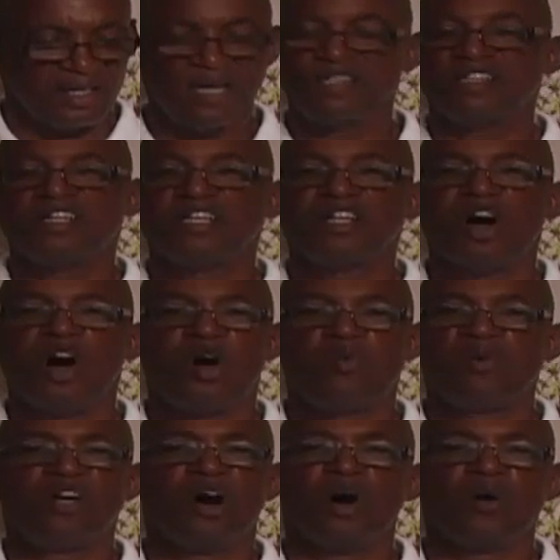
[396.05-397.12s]
Under the
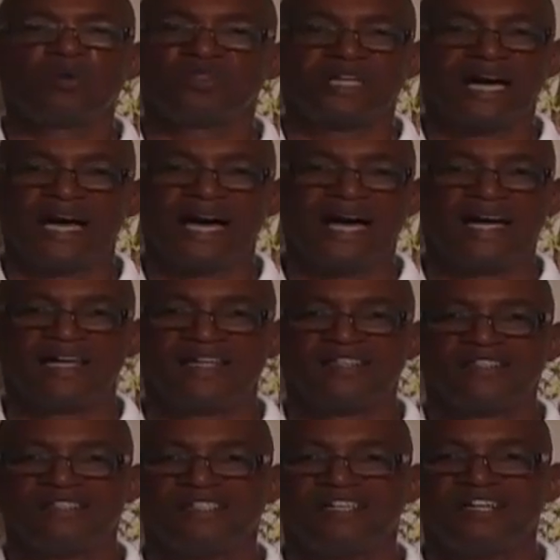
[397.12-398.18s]
law, we all die,
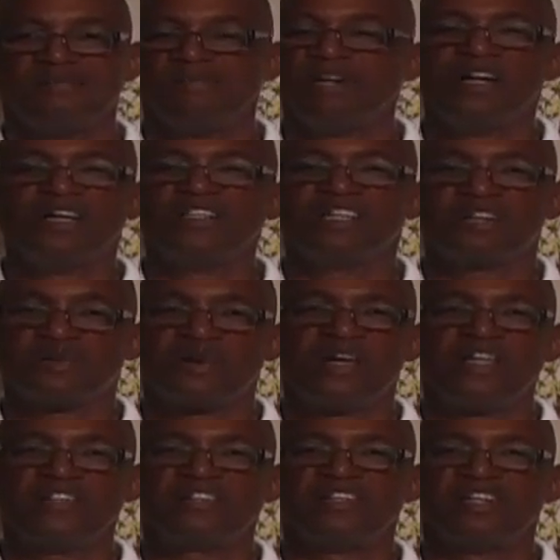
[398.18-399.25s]
but under
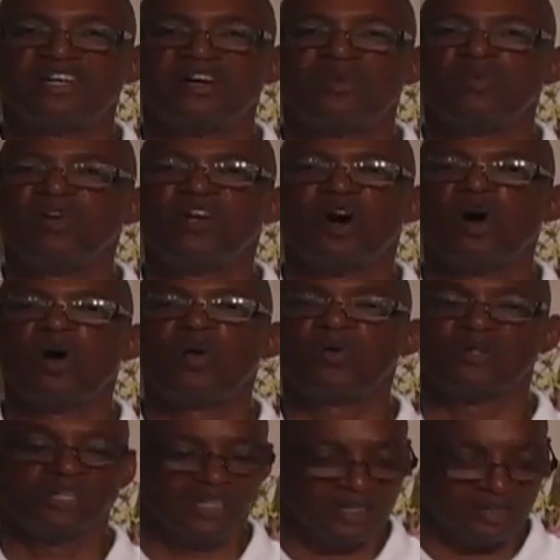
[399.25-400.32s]
grace, we
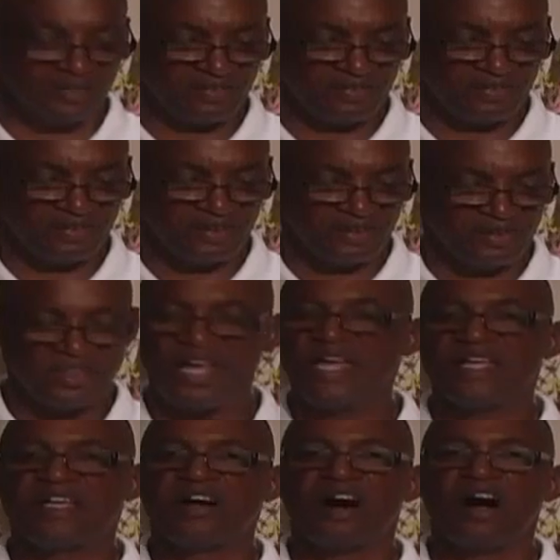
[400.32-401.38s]
all live.
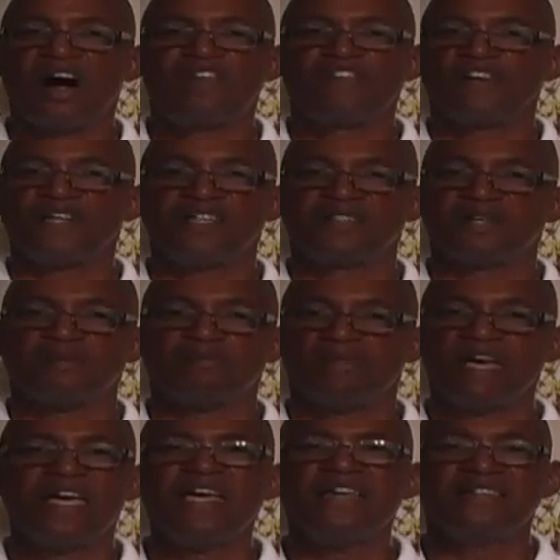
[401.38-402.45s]
Thank God for his
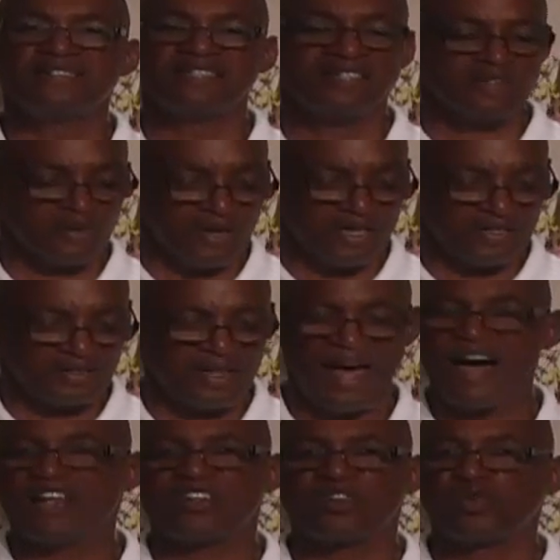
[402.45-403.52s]
amazing grace.
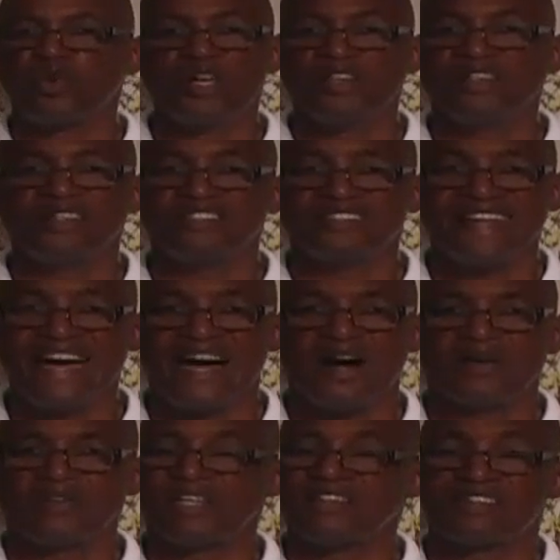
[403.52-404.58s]
How sweet the
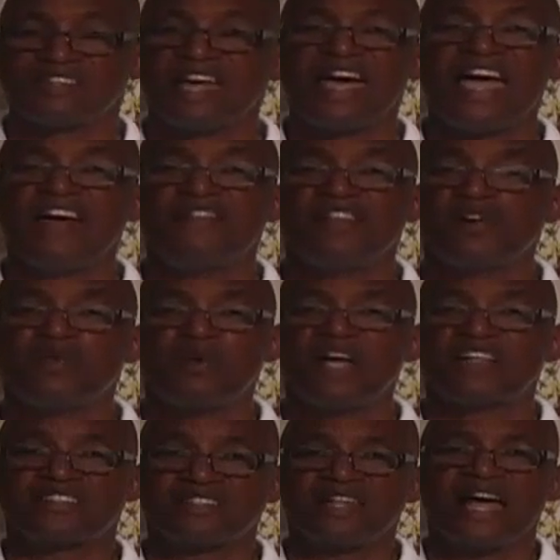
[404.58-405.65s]
sound that saved a
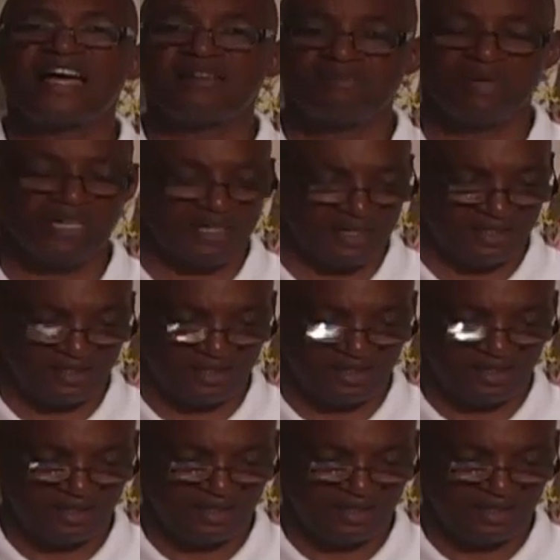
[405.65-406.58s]
wretch like me.